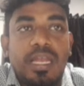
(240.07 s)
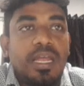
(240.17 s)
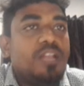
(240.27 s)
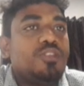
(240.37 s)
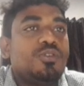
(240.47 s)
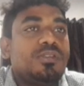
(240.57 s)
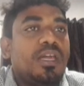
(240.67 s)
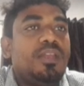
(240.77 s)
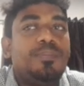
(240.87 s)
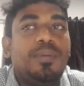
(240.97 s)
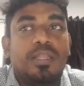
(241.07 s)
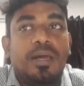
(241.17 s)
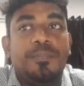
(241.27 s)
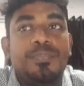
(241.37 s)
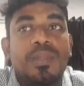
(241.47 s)
also signed by
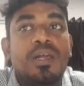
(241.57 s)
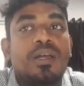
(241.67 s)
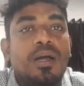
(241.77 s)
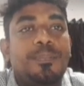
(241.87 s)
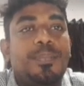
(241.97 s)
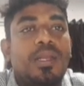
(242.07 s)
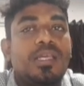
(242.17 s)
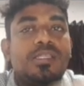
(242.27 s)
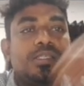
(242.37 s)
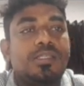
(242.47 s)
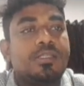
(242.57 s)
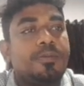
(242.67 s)
the company's